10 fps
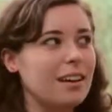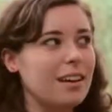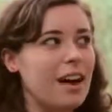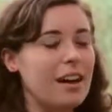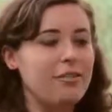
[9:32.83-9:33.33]

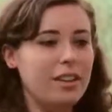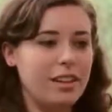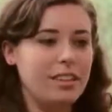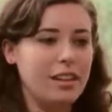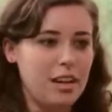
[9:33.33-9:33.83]
I feel
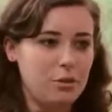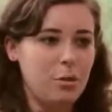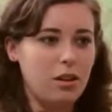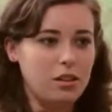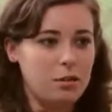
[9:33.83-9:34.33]
like the
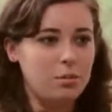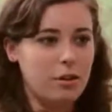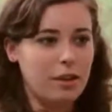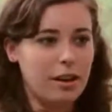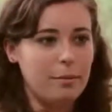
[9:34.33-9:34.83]
anthropology
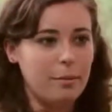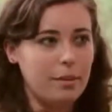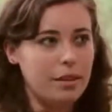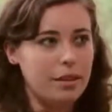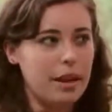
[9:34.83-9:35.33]
program
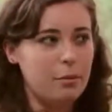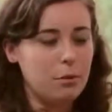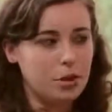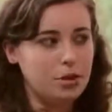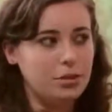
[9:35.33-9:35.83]
at
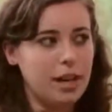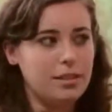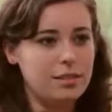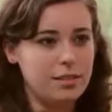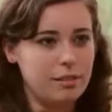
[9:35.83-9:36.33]
Marshall
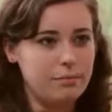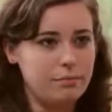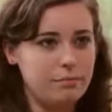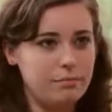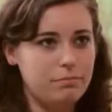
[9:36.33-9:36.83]
has a
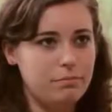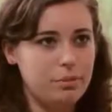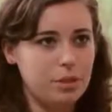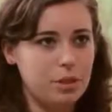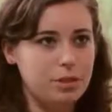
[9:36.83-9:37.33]

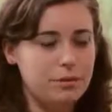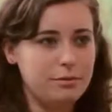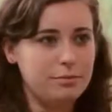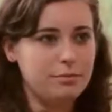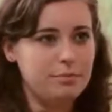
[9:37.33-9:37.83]
certain,